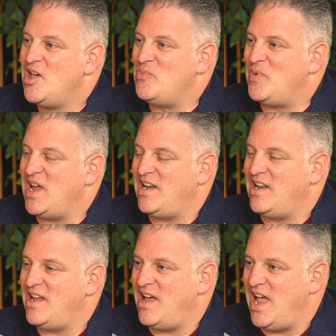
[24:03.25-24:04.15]
But
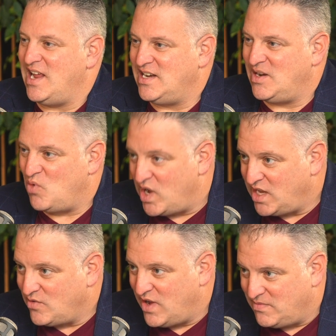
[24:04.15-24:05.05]
I ended up walking
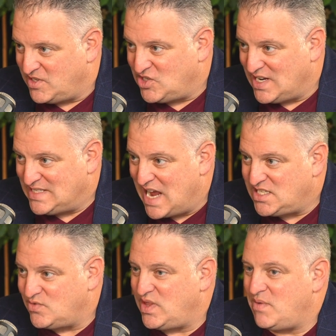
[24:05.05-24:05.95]
away from the
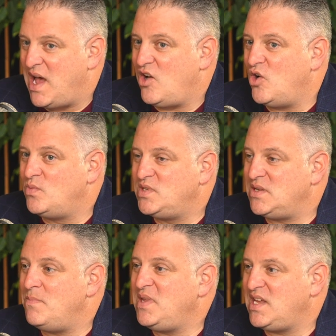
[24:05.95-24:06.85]
transaction with about almost
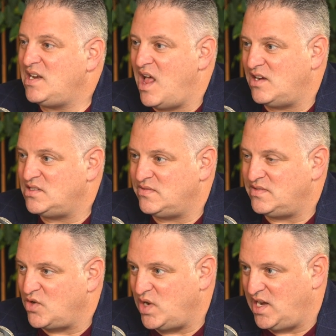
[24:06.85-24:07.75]
$1 million of
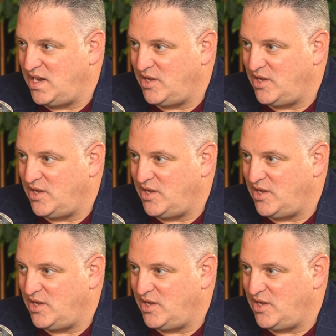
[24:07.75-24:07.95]
liquidity.